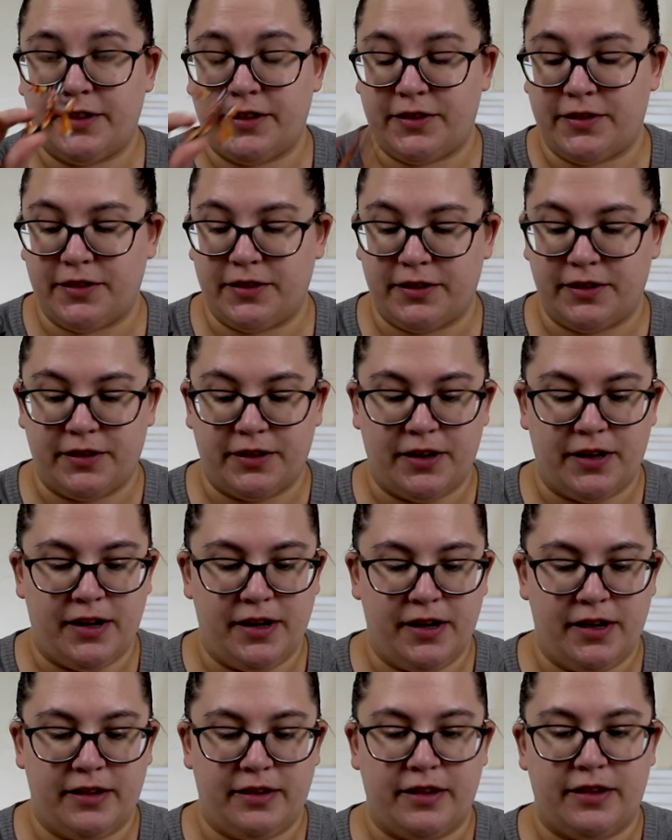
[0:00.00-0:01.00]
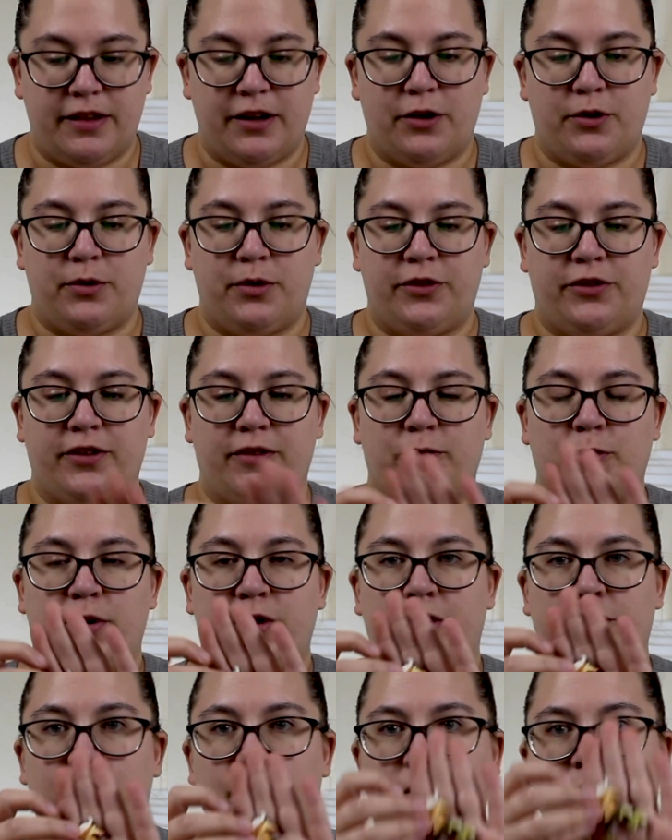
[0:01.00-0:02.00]
See? Then they always have
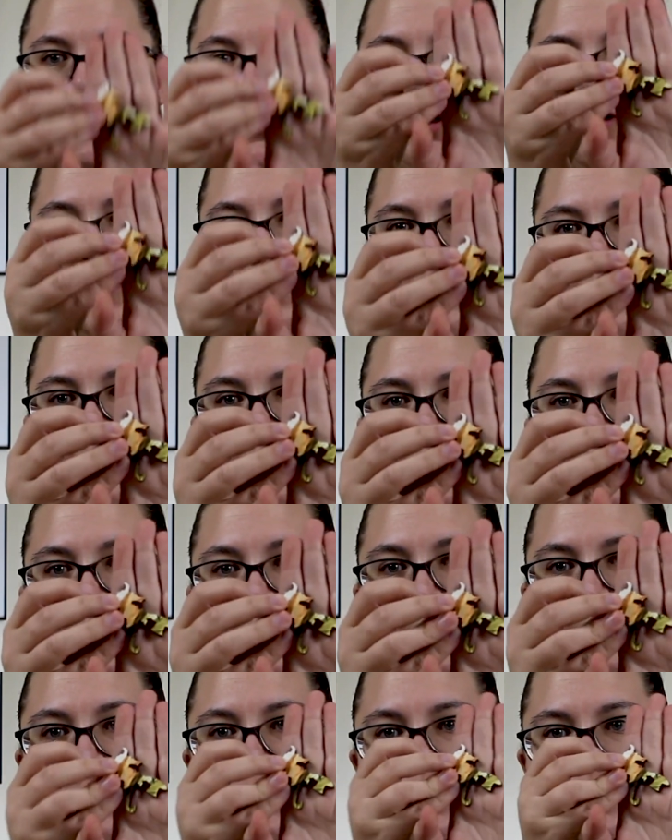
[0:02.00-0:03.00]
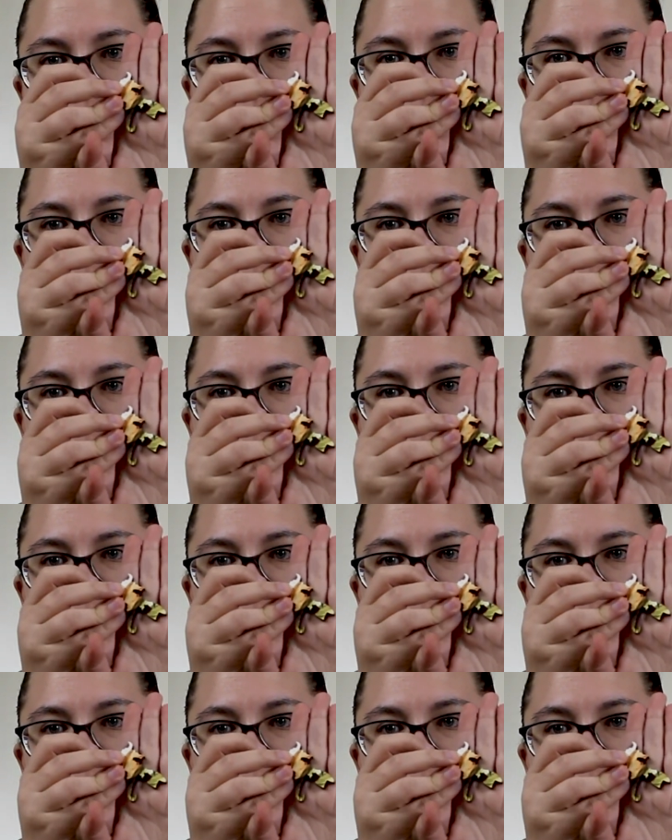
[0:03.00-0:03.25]
one as well. That's their logo.